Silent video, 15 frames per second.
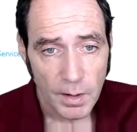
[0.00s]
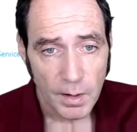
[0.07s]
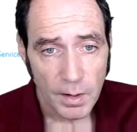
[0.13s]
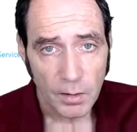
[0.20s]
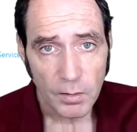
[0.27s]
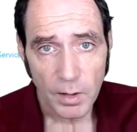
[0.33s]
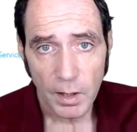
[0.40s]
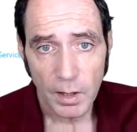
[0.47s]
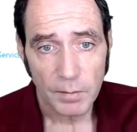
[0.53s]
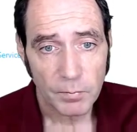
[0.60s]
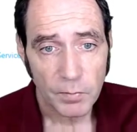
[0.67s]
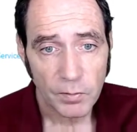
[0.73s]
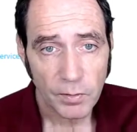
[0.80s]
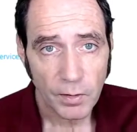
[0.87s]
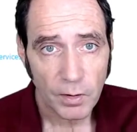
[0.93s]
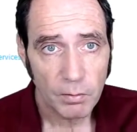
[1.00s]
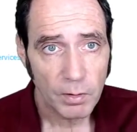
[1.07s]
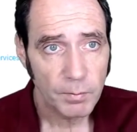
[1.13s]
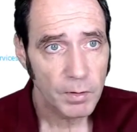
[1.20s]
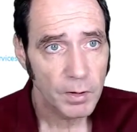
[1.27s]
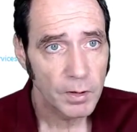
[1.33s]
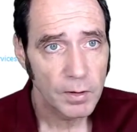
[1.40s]
Okay, so what I'm
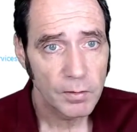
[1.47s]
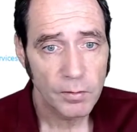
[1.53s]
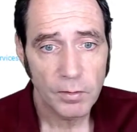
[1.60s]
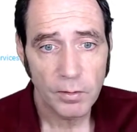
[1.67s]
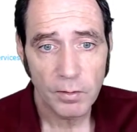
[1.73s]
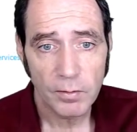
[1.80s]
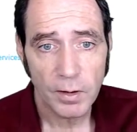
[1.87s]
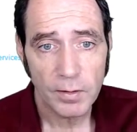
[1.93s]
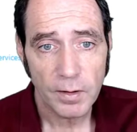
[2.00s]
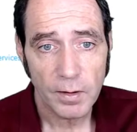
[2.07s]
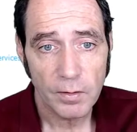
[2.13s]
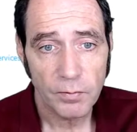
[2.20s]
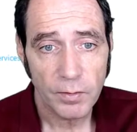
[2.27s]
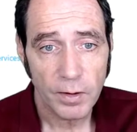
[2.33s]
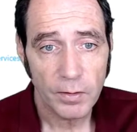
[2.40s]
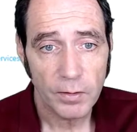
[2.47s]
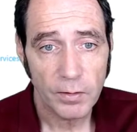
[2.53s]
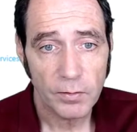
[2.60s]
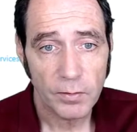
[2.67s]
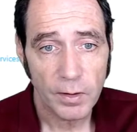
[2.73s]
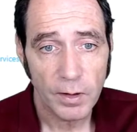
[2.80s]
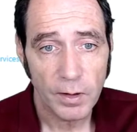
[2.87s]
going to need to do is identify
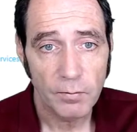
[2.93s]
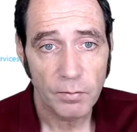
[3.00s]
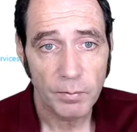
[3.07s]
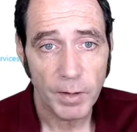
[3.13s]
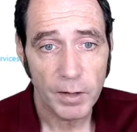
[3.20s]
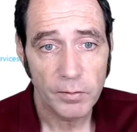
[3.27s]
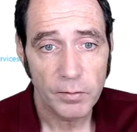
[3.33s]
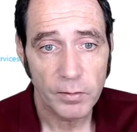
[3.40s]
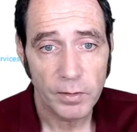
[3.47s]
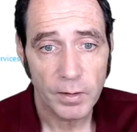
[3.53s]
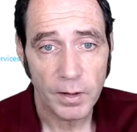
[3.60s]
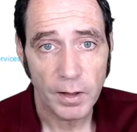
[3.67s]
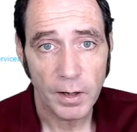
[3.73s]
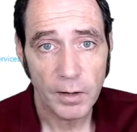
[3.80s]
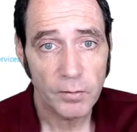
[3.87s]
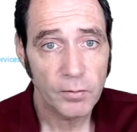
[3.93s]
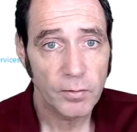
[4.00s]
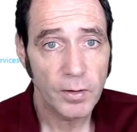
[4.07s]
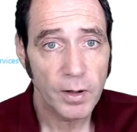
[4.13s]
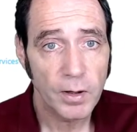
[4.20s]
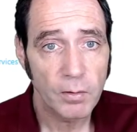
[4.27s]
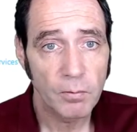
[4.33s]
this information there. Let's
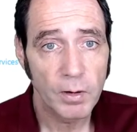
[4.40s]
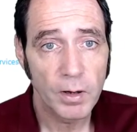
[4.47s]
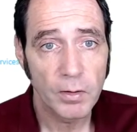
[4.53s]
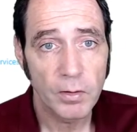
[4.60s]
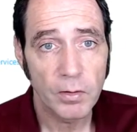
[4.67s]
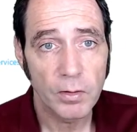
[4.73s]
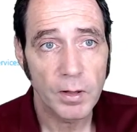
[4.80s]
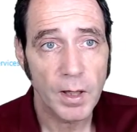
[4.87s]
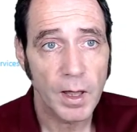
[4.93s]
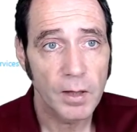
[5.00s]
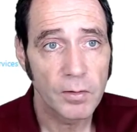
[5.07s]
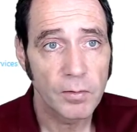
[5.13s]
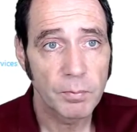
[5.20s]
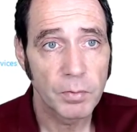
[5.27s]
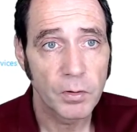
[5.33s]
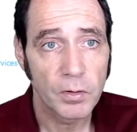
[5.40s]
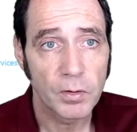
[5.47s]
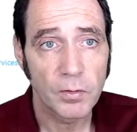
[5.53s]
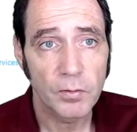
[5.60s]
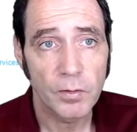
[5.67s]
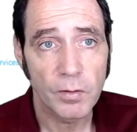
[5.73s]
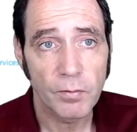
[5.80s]
start with the
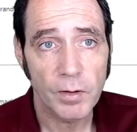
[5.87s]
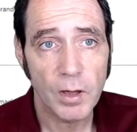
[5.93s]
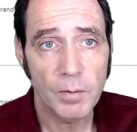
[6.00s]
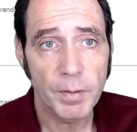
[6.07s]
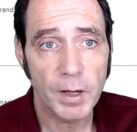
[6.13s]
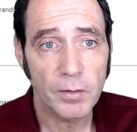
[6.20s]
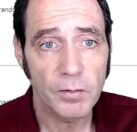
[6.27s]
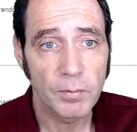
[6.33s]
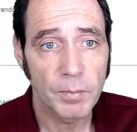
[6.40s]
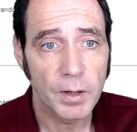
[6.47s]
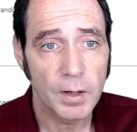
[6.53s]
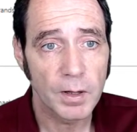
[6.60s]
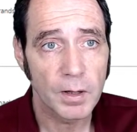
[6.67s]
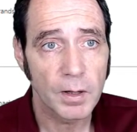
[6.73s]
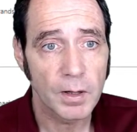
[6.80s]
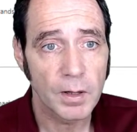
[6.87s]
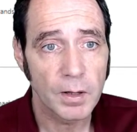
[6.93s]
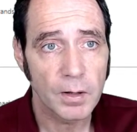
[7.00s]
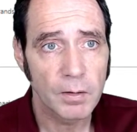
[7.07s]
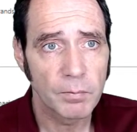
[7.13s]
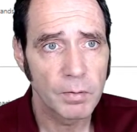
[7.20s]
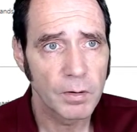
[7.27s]
endpoint. So if I go back to my
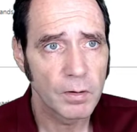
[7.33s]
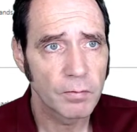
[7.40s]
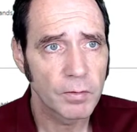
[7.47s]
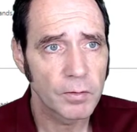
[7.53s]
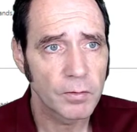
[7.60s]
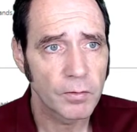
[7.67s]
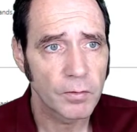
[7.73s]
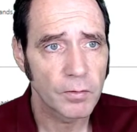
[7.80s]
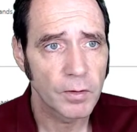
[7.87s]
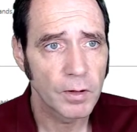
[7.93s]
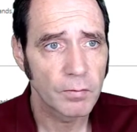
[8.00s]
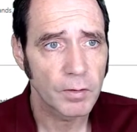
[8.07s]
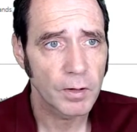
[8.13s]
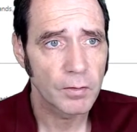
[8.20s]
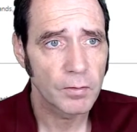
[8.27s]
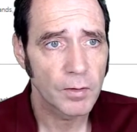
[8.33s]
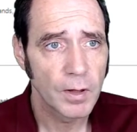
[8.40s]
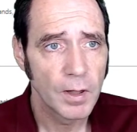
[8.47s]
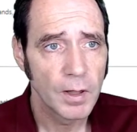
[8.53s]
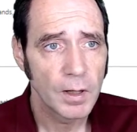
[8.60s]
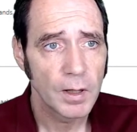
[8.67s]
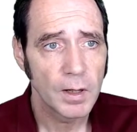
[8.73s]
computer vision service,
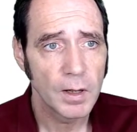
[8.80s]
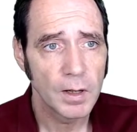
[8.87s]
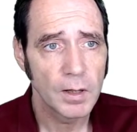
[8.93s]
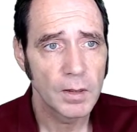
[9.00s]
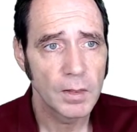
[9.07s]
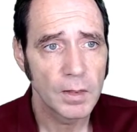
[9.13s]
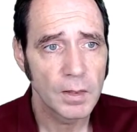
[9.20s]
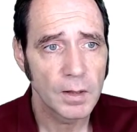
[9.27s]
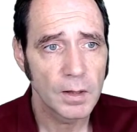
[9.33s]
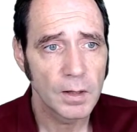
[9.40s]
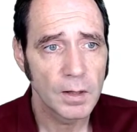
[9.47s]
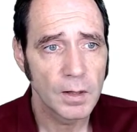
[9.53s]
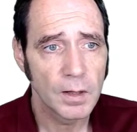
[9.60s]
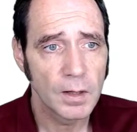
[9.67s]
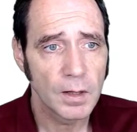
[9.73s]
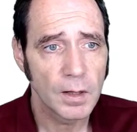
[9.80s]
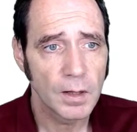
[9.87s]
in the